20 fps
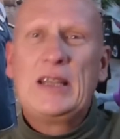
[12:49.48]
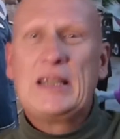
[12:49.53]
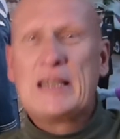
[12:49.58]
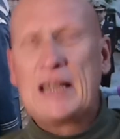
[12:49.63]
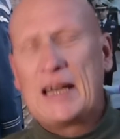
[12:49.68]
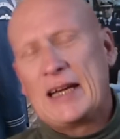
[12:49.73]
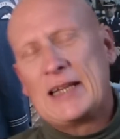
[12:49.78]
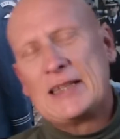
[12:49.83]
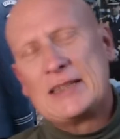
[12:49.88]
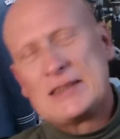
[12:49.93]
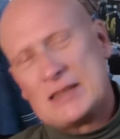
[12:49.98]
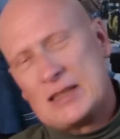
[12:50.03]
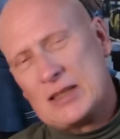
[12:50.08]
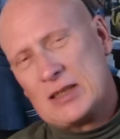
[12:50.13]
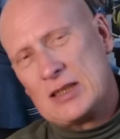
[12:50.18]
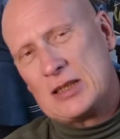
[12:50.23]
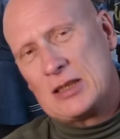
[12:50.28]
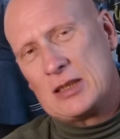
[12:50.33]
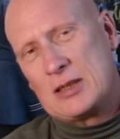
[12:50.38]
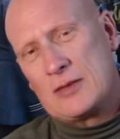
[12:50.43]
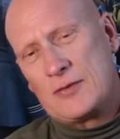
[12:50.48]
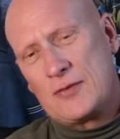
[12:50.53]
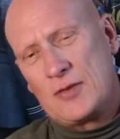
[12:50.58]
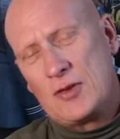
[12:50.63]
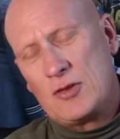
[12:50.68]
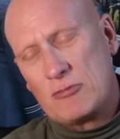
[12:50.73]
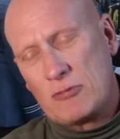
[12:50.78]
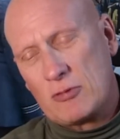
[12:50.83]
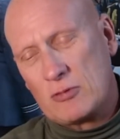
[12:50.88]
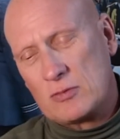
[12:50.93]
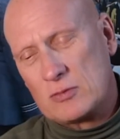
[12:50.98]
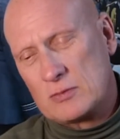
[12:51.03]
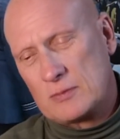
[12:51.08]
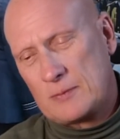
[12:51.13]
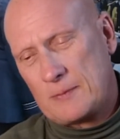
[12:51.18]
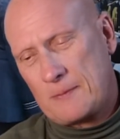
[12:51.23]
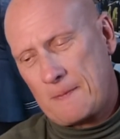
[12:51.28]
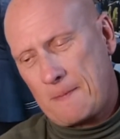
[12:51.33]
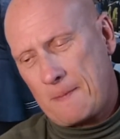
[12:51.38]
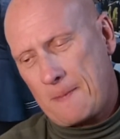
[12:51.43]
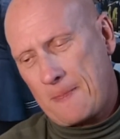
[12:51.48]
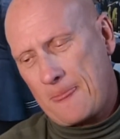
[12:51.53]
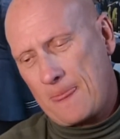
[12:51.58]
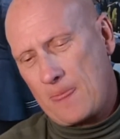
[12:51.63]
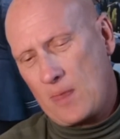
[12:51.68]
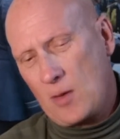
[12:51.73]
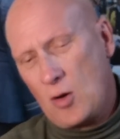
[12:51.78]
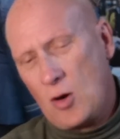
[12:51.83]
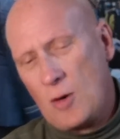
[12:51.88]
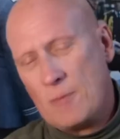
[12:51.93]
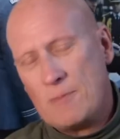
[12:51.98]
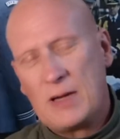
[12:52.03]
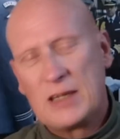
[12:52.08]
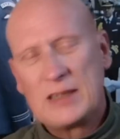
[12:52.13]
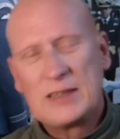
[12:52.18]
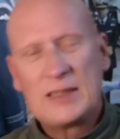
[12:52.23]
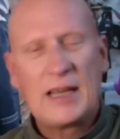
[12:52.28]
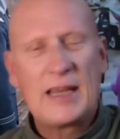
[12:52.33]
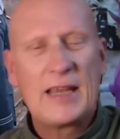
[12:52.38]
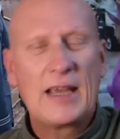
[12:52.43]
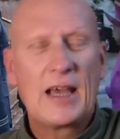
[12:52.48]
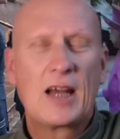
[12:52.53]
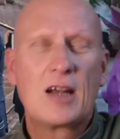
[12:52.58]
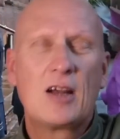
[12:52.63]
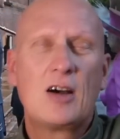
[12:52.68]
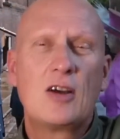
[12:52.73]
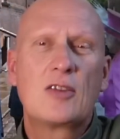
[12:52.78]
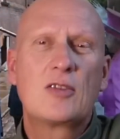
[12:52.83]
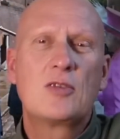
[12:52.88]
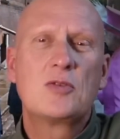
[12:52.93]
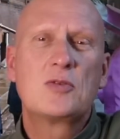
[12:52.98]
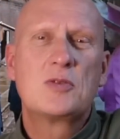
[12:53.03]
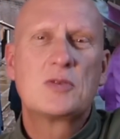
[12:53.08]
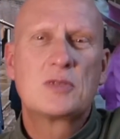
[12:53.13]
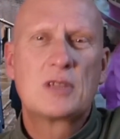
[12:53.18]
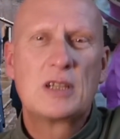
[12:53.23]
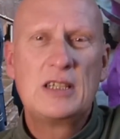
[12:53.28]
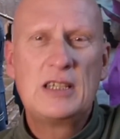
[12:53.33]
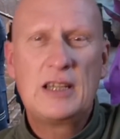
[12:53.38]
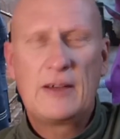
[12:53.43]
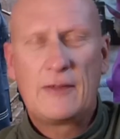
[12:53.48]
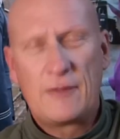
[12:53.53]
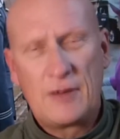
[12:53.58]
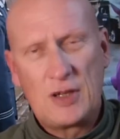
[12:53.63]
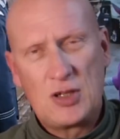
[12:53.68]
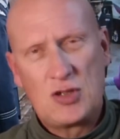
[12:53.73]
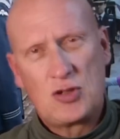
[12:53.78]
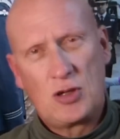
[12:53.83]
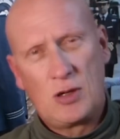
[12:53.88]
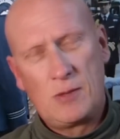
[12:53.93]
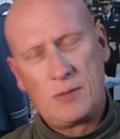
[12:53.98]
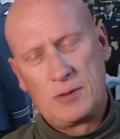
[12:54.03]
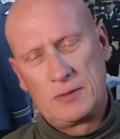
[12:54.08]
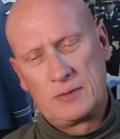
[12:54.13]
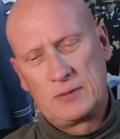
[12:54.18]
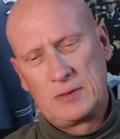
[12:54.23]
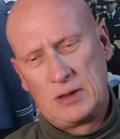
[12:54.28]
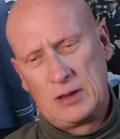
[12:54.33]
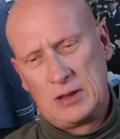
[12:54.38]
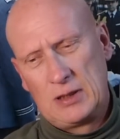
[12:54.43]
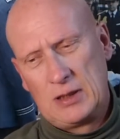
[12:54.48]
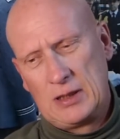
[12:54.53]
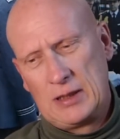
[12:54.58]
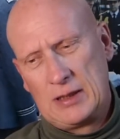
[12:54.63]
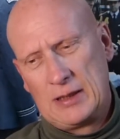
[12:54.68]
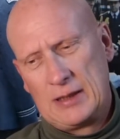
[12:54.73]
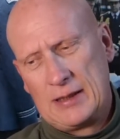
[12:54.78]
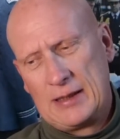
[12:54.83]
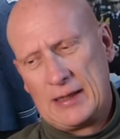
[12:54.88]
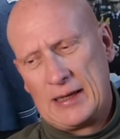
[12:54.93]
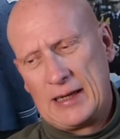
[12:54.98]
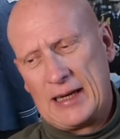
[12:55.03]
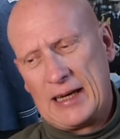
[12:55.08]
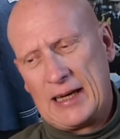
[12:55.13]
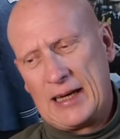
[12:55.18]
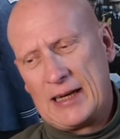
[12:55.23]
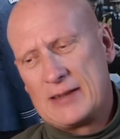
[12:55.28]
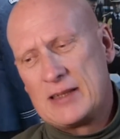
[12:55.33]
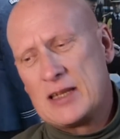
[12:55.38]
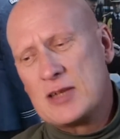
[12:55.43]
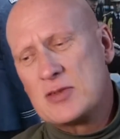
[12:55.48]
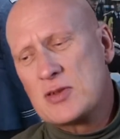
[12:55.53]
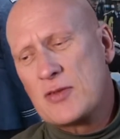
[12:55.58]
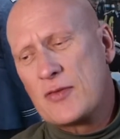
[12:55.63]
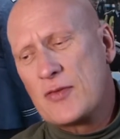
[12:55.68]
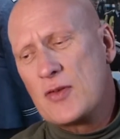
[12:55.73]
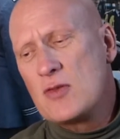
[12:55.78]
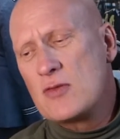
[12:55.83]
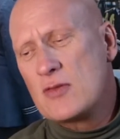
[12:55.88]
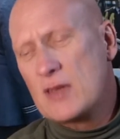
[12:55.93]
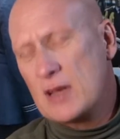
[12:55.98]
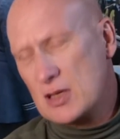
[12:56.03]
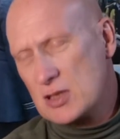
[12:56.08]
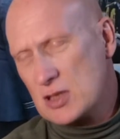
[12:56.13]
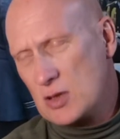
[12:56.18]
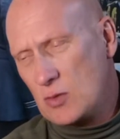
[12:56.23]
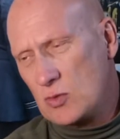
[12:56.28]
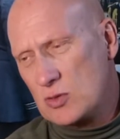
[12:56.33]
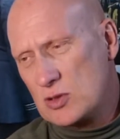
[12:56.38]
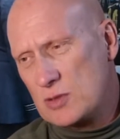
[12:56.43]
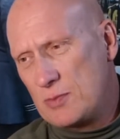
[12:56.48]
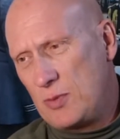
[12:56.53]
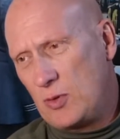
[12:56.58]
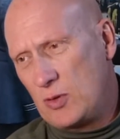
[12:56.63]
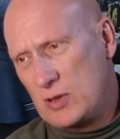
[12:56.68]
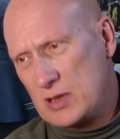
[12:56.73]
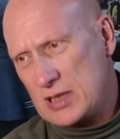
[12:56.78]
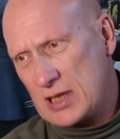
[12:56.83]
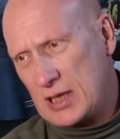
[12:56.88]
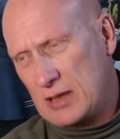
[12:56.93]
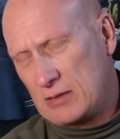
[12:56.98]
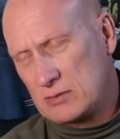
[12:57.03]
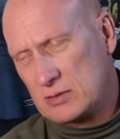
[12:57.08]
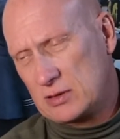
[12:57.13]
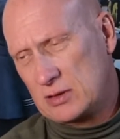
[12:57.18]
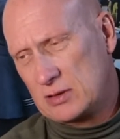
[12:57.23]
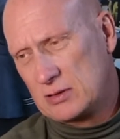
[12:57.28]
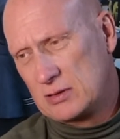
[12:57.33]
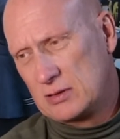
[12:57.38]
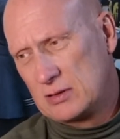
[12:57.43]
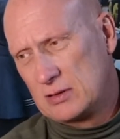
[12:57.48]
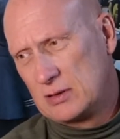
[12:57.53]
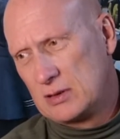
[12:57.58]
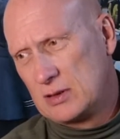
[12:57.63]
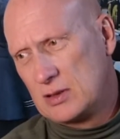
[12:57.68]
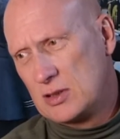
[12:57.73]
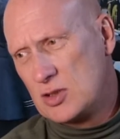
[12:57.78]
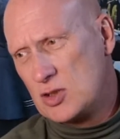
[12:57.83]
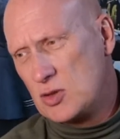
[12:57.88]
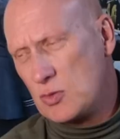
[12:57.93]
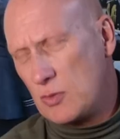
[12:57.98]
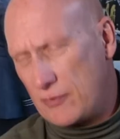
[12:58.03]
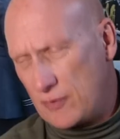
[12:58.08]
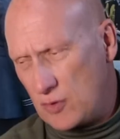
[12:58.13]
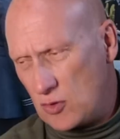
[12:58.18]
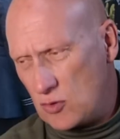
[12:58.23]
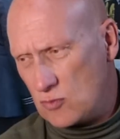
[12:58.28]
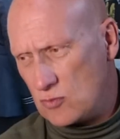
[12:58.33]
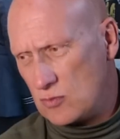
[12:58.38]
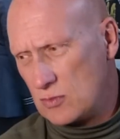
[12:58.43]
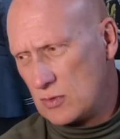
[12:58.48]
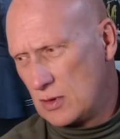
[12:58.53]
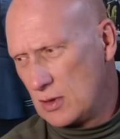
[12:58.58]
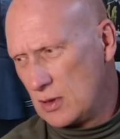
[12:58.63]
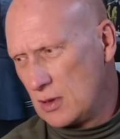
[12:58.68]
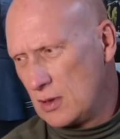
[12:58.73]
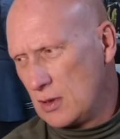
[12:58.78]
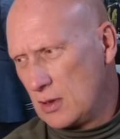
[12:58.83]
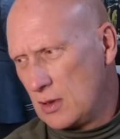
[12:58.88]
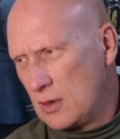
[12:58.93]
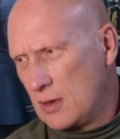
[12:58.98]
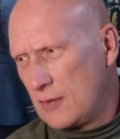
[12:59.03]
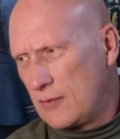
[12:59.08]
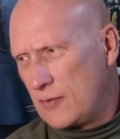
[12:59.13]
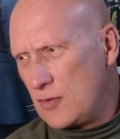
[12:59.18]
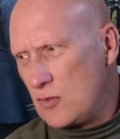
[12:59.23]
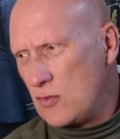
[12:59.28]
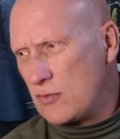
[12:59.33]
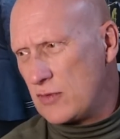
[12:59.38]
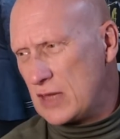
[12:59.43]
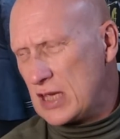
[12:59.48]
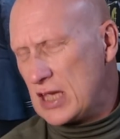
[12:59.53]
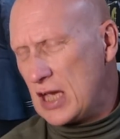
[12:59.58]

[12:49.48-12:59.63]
had her funeral on Monday, and I thought it was a lovely job. And there's a few things I want to point out to a few of the